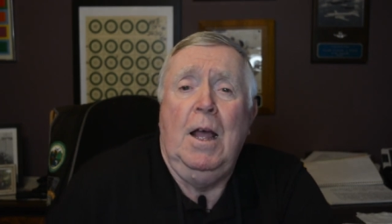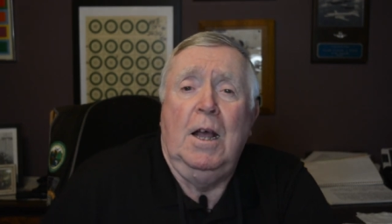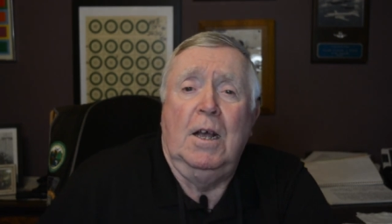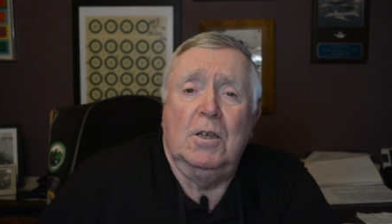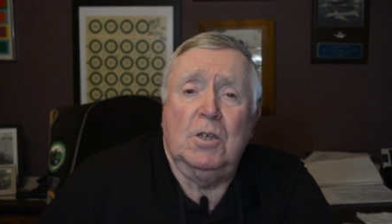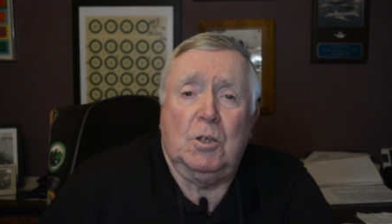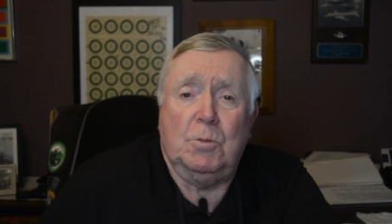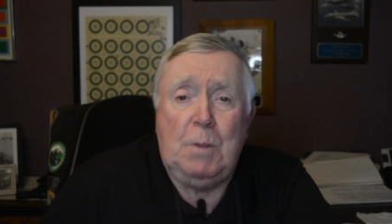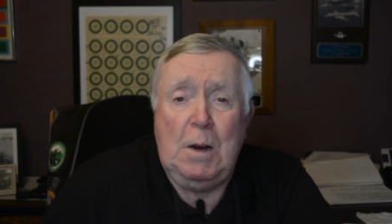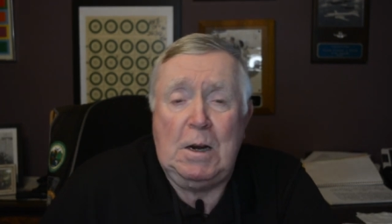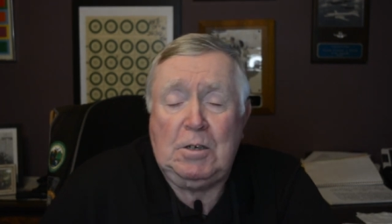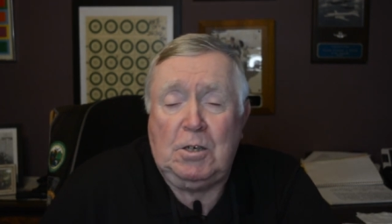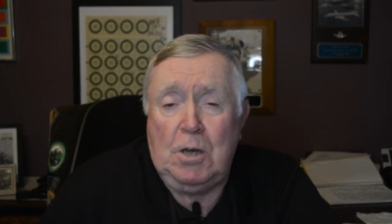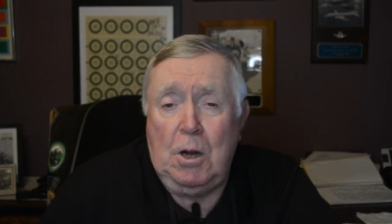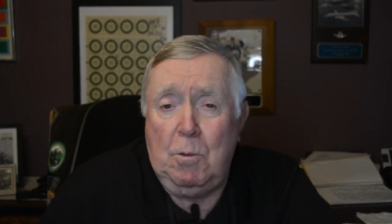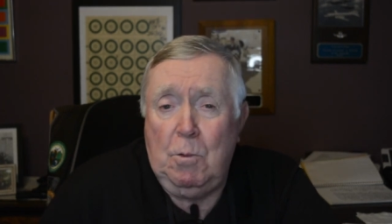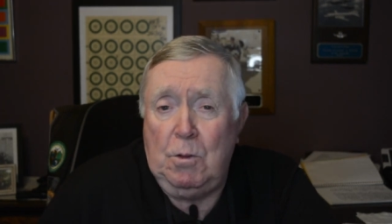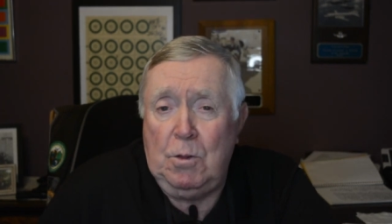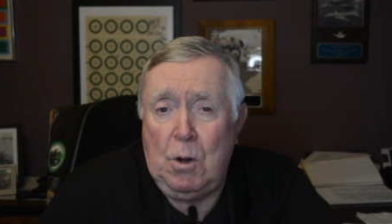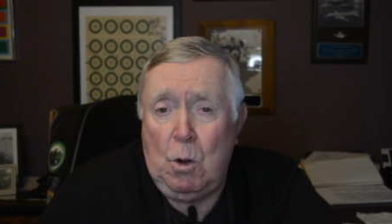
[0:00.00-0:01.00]
especially
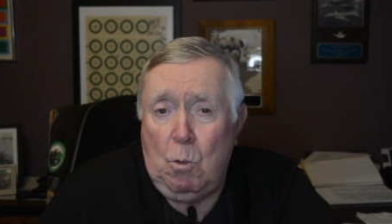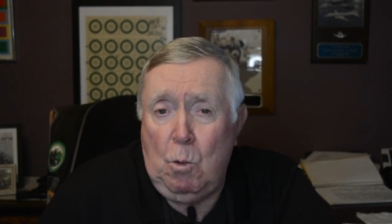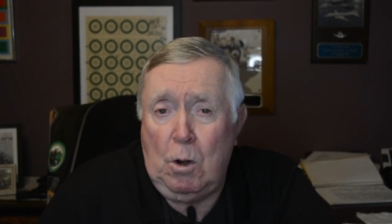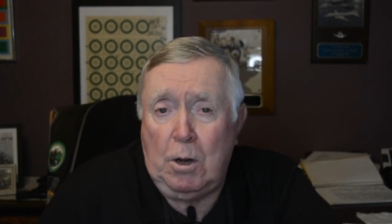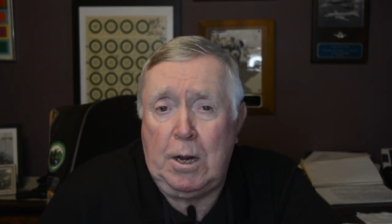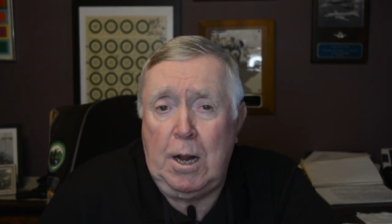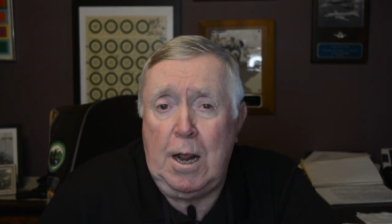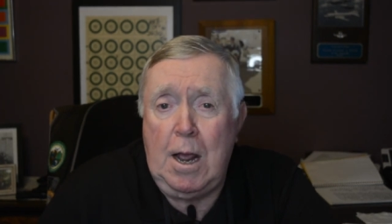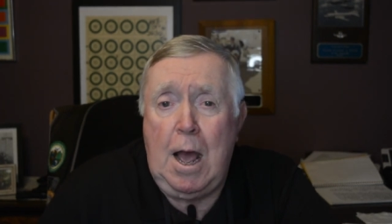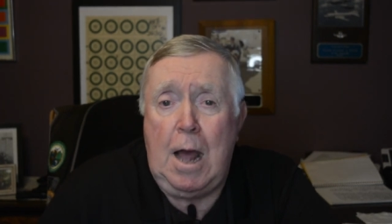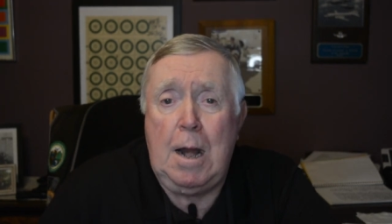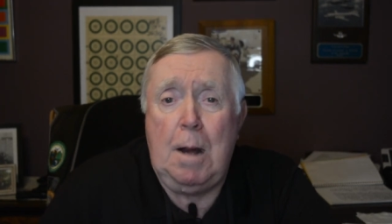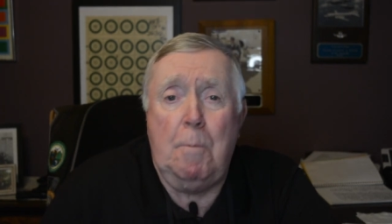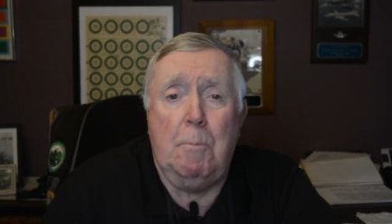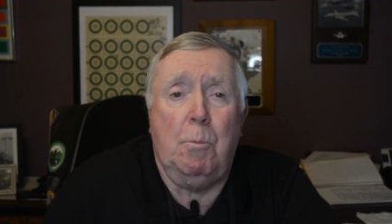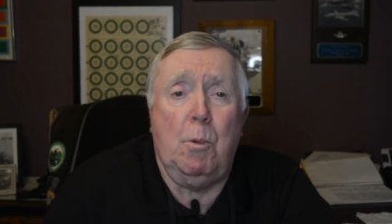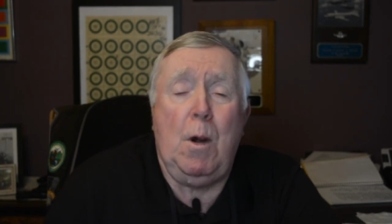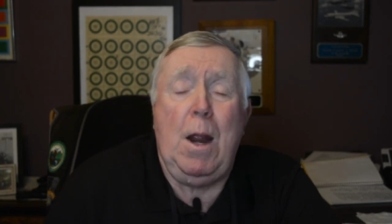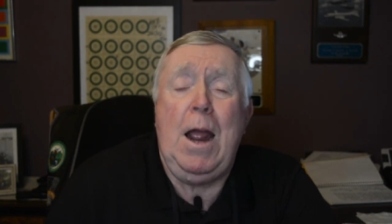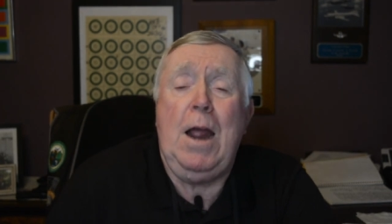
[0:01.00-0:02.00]
when they're working on a
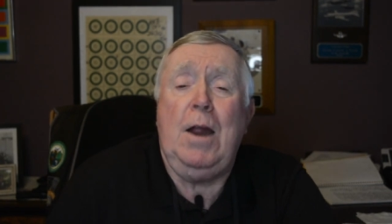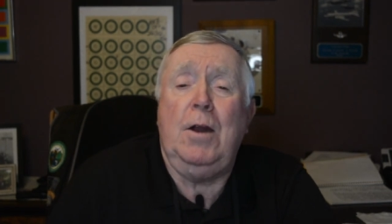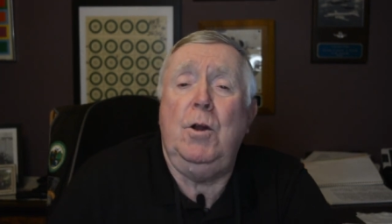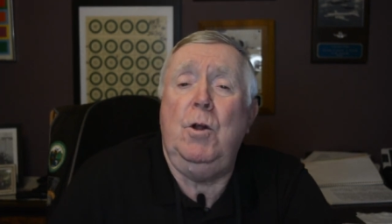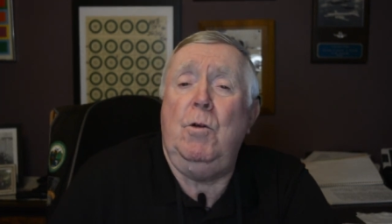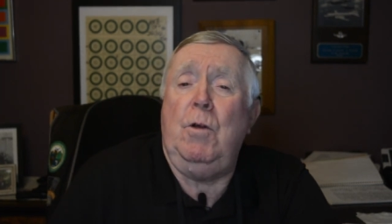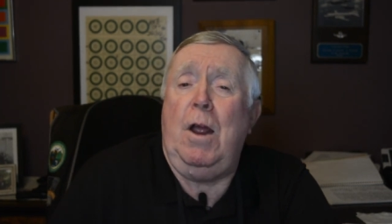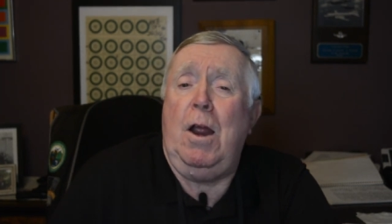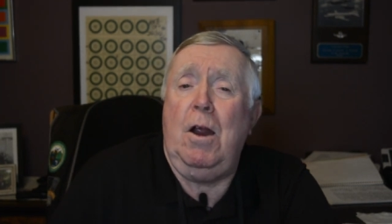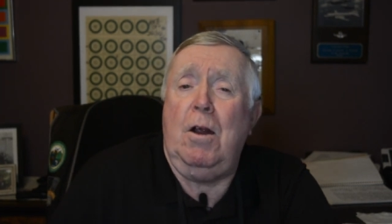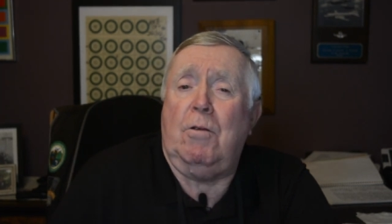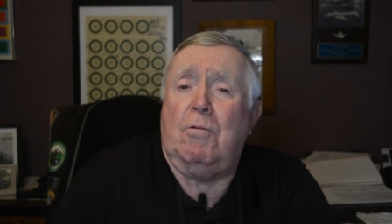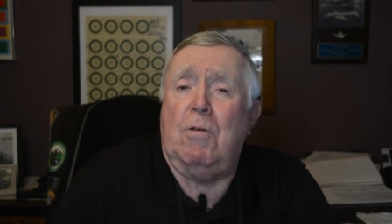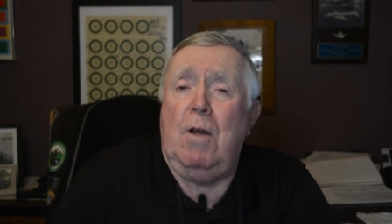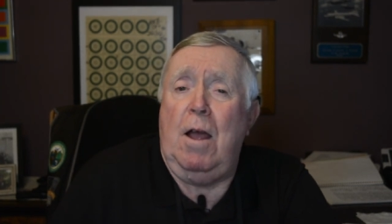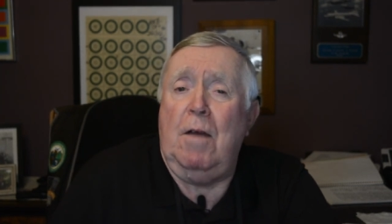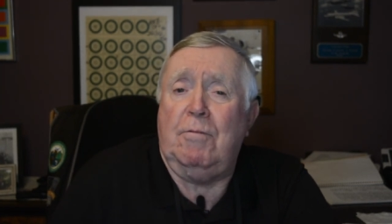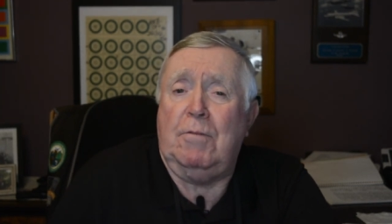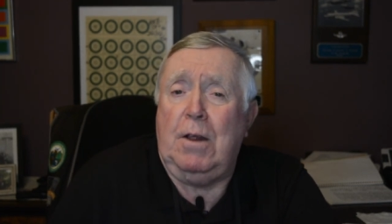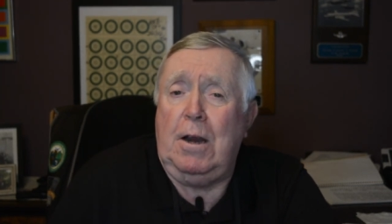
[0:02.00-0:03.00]
brand new
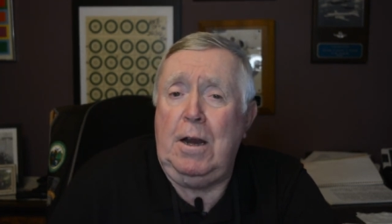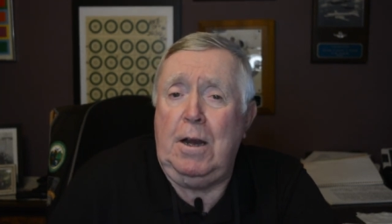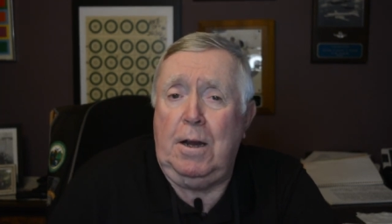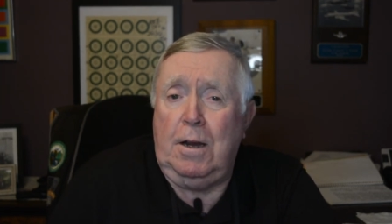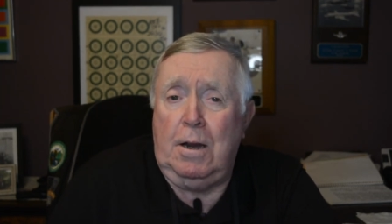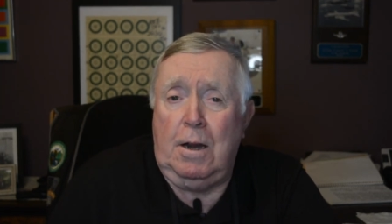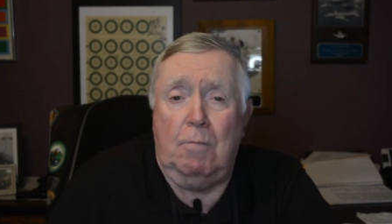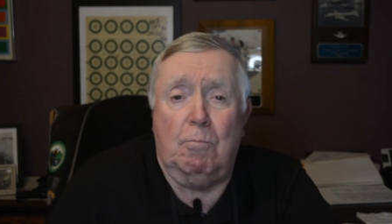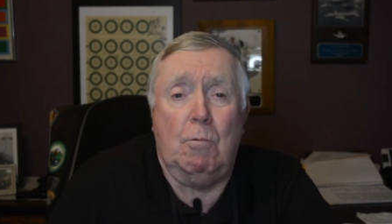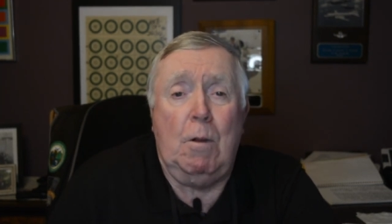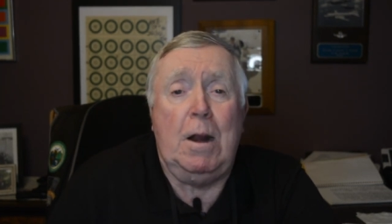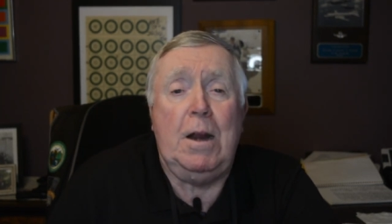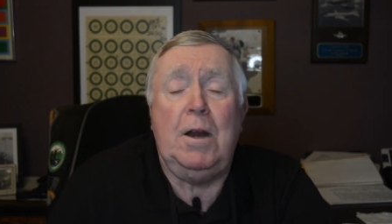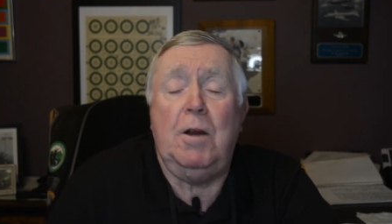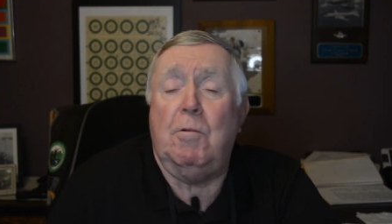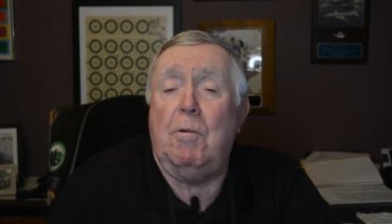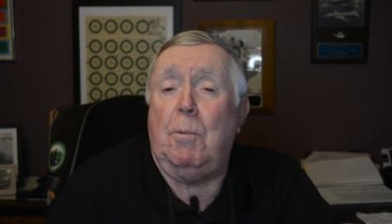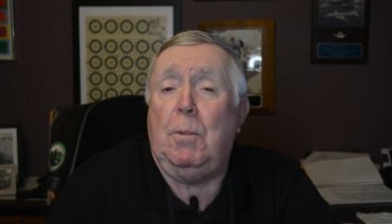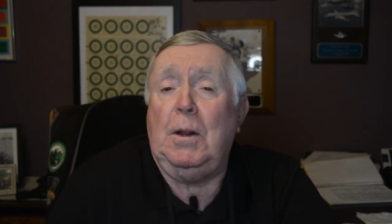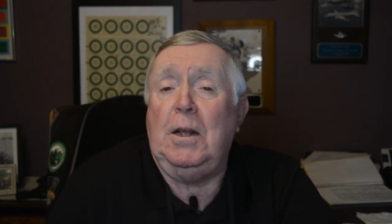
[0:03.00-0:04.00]
aircraft getting ready to
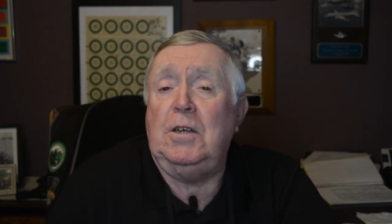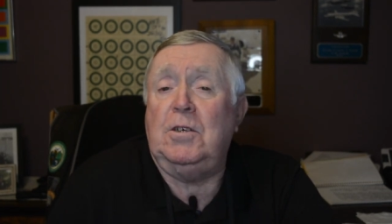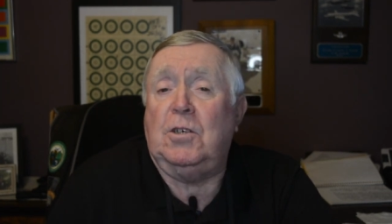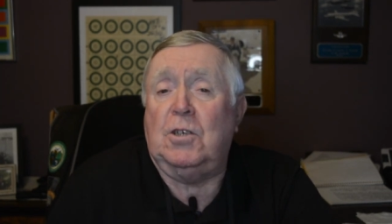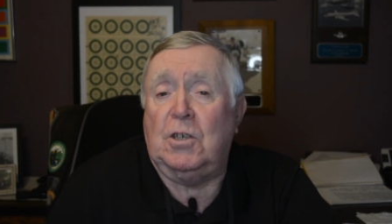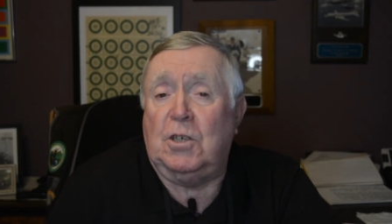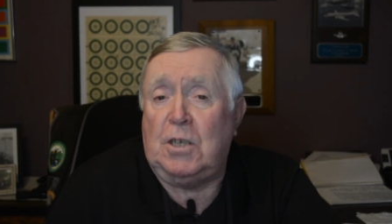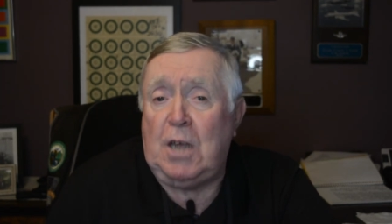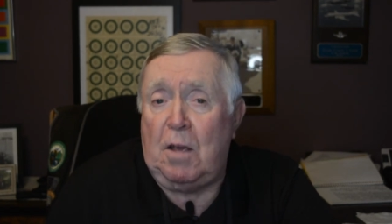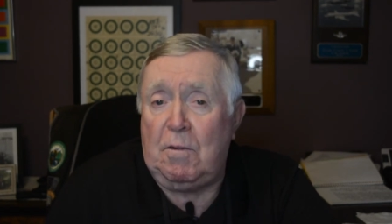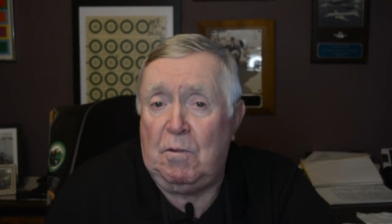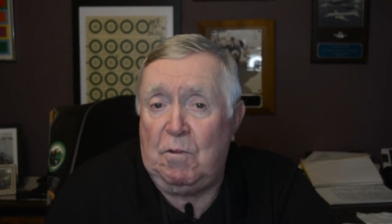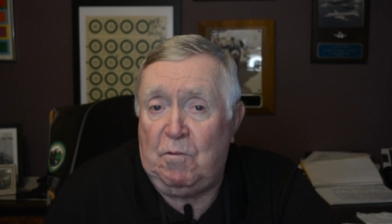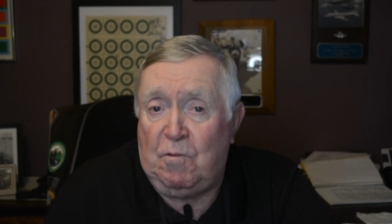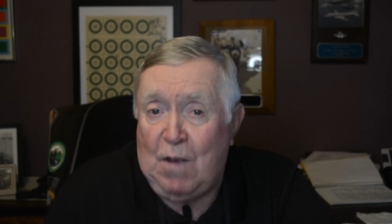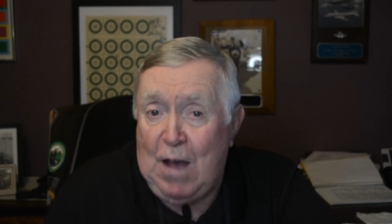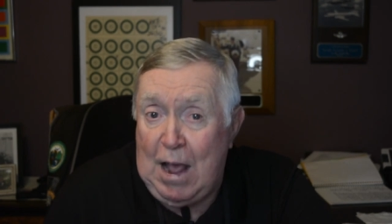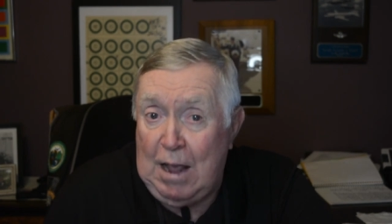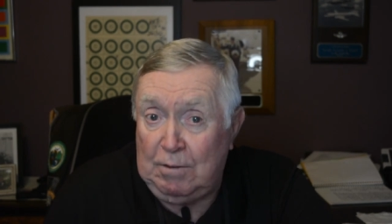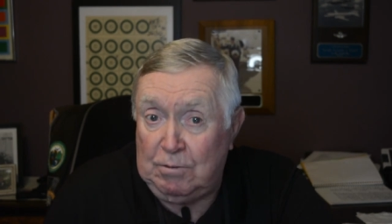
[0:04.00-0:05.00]
replace the
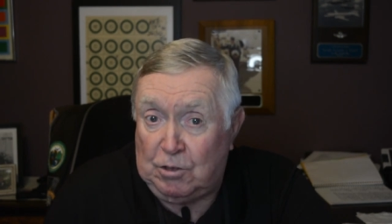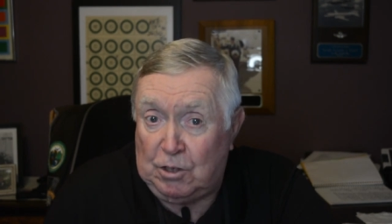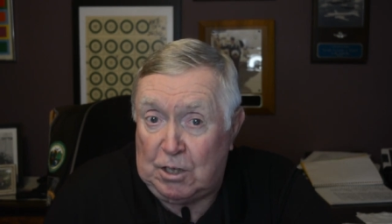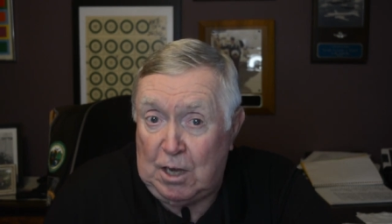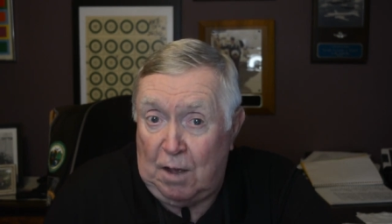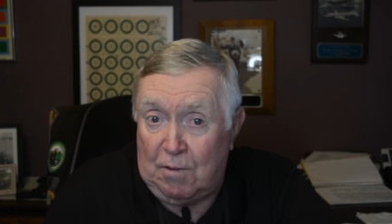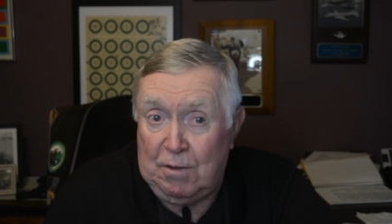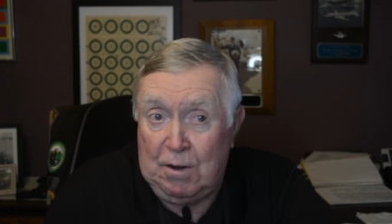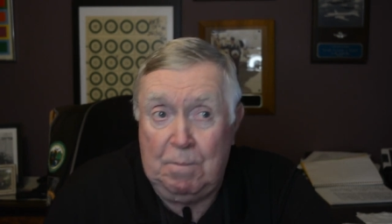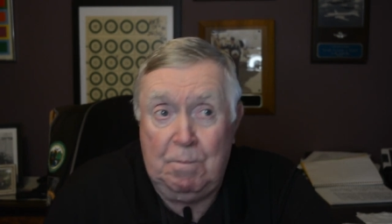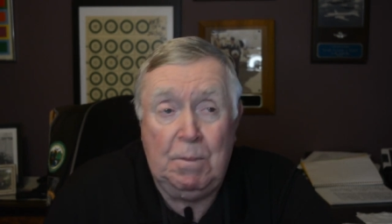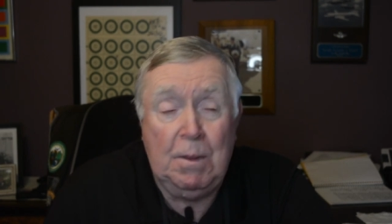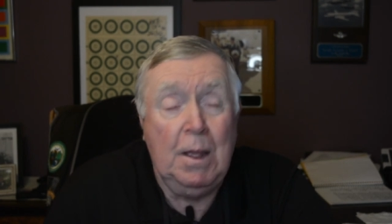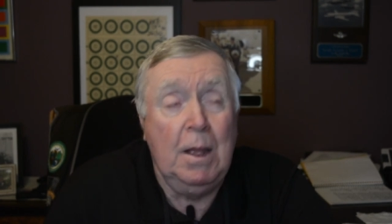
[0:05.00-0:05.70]
757.